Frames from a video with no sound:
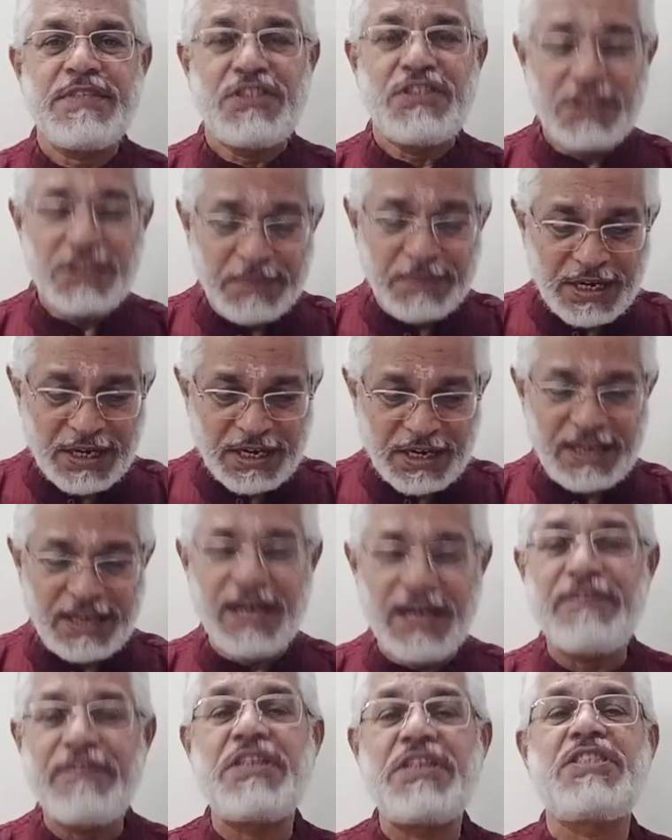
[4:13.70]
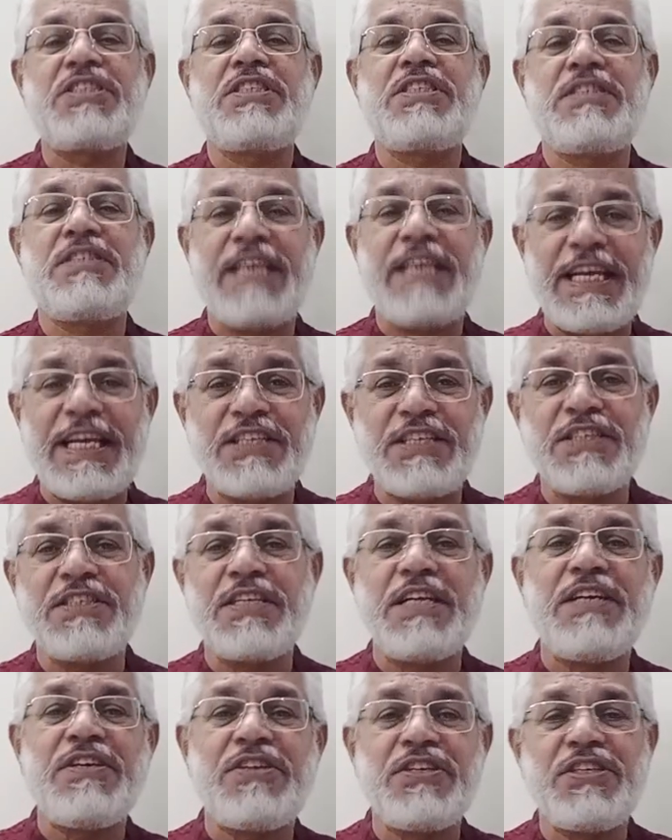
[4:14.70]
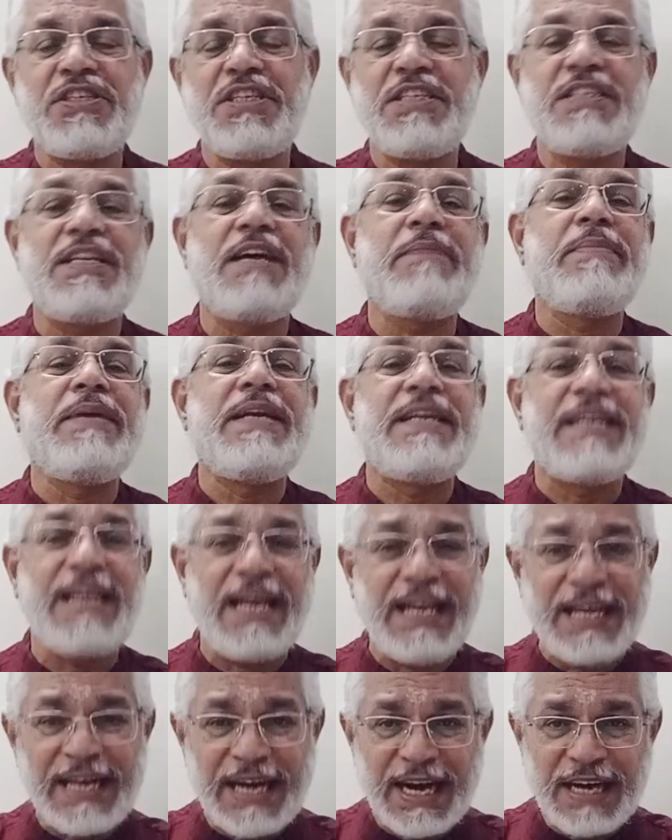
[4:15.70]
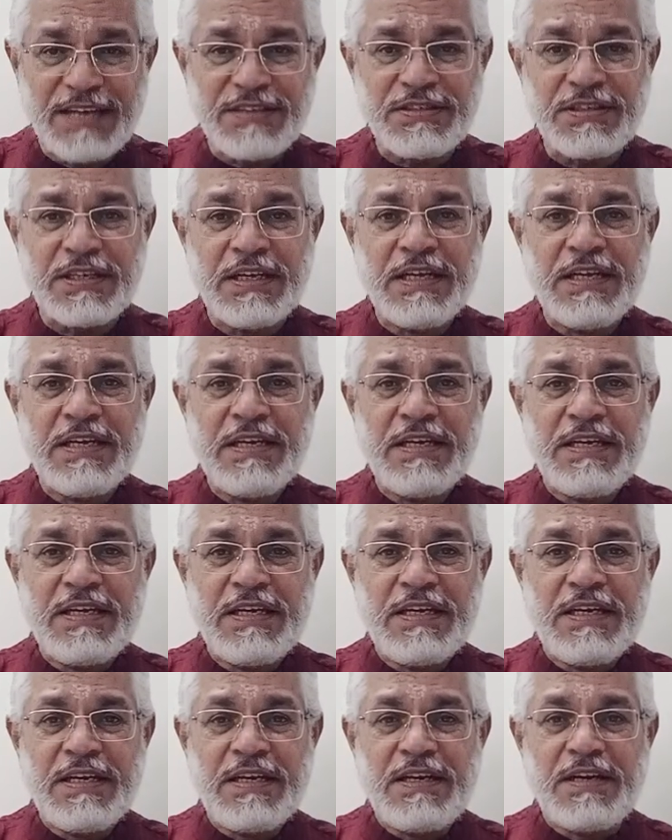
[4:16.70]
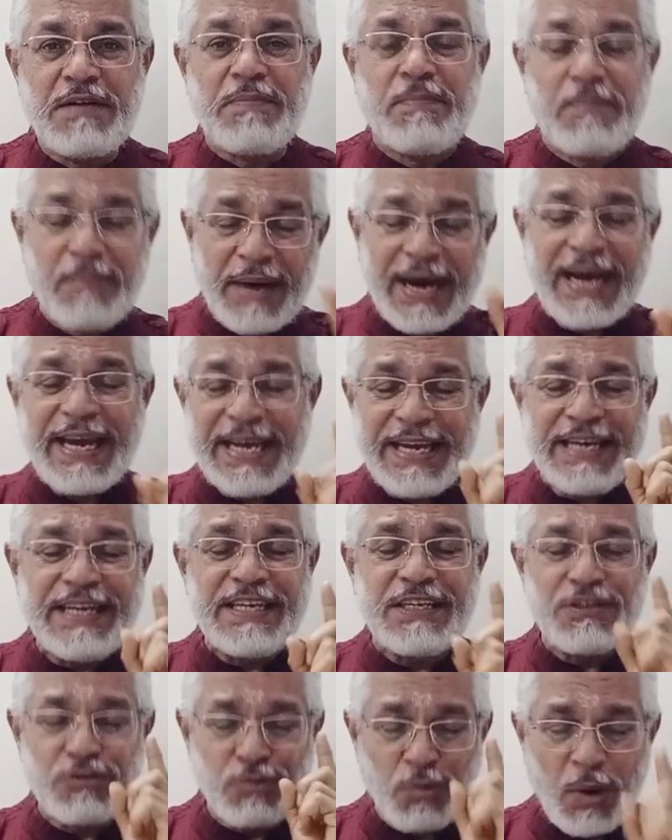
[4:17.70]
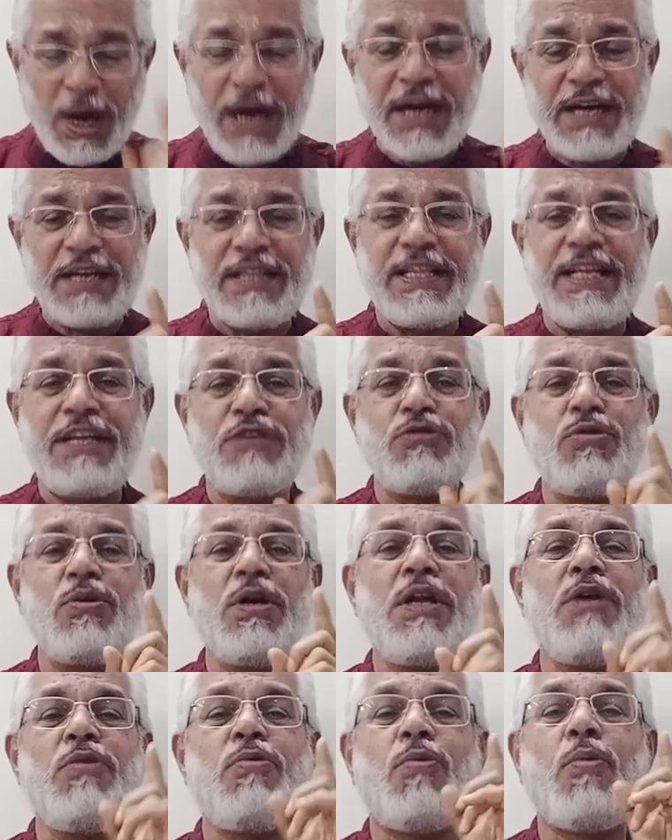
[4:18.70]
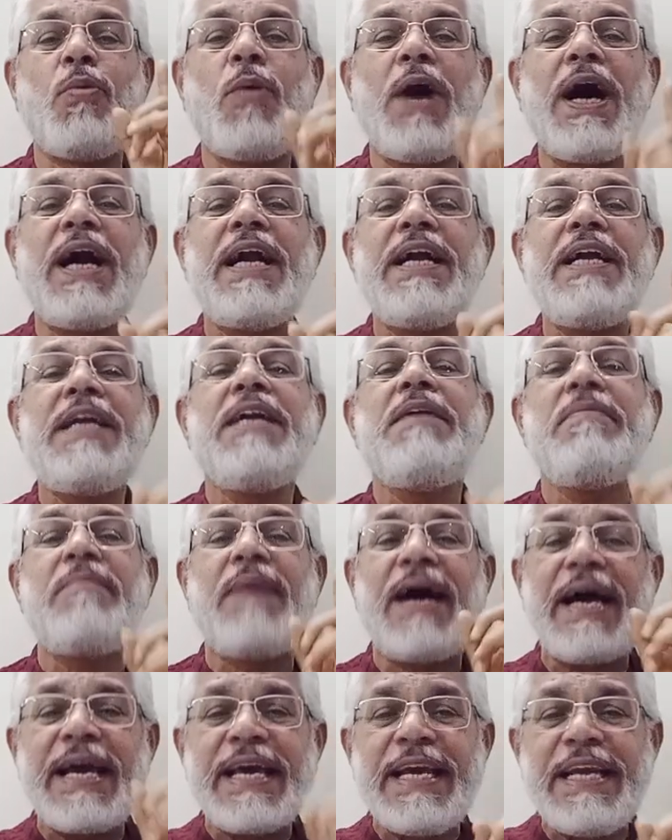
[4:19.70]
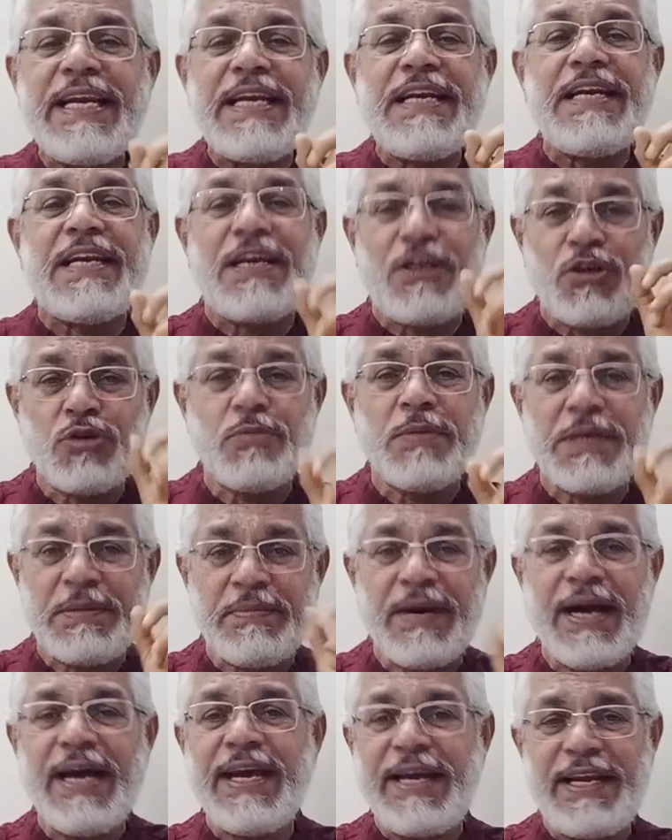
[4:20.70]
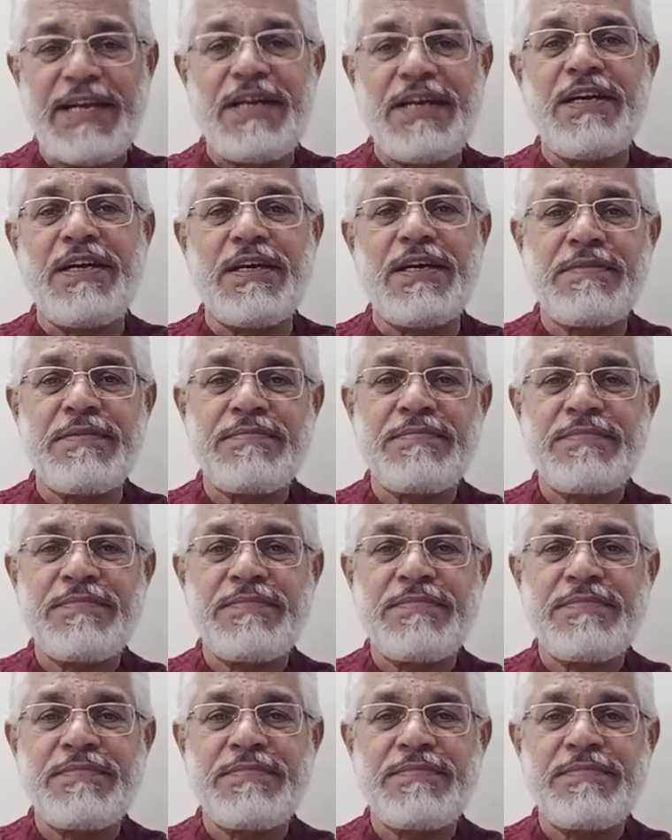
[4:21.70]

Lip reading: Similarly, our sages and rishis have been telling us, mind is one. There is only one mind, human mind.